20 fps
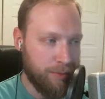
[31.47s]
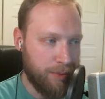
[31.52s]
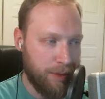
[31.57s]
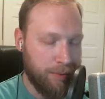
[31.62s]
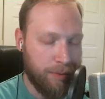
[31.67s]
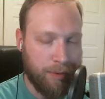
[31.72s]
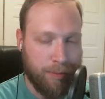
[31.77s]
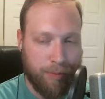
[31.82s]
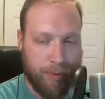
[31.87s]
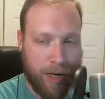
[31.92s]

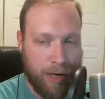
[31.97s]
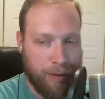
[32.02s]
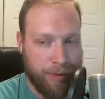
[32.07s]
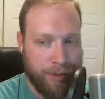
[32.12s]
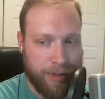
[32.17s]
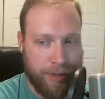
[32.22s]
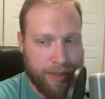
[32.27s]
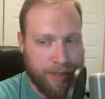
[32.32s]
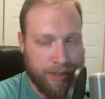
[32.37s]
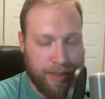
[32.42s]
people
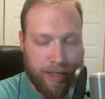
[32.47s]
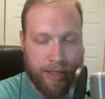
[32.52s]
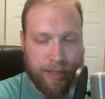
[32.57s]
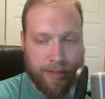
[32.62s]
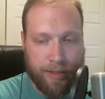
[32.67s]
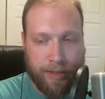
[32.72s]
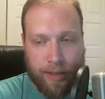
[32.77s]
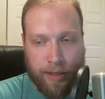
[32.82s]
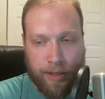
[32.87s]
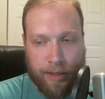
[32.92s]
probably these
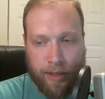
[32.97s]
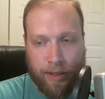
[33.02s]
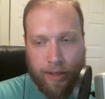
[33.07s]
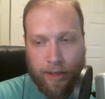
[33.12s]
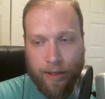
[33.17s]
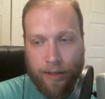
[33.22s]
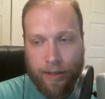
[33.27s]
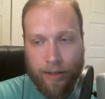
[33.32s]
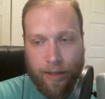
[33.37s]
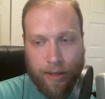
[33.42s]
days.
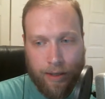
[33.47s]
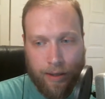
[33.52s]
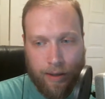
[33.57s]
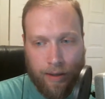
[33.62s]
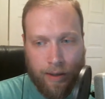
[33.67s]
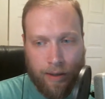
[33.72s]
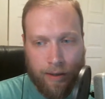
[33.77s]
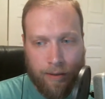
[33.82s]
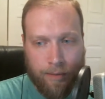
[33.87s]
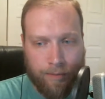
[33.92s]

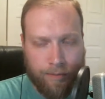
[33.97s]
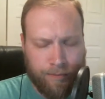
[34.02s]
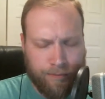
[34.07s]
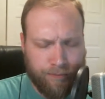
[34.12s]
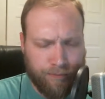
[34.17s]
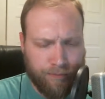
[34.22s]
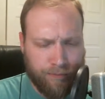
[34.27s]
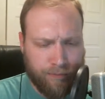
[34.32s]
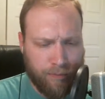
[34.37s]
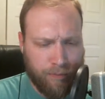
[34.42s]

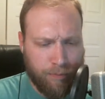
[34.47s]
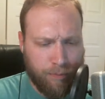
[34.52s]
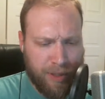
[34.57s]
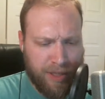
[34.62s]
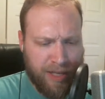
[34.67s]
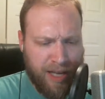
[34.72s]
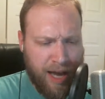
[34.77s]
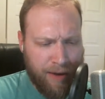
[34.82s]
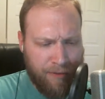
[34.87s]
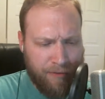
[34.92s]

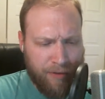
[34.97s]
But yeah,